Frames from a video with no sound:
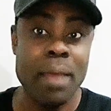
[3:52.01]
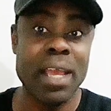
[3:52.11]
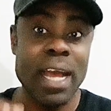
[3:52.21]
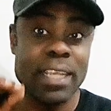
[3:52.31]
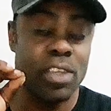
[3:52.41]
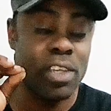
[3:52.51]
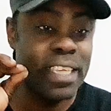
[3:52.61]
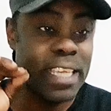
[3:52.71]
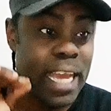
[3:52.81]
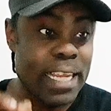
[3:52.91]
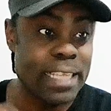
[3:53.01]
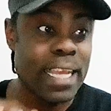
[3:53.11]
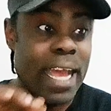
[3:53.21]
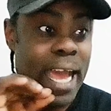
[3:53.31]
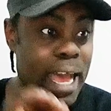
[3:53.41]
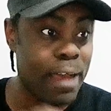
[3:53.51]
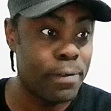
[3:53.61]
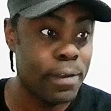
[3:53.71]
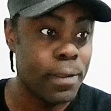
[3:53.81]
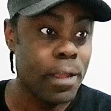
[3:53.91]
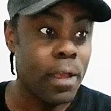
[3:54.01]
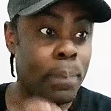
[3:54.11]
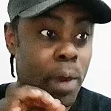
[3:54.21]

Because you cannot have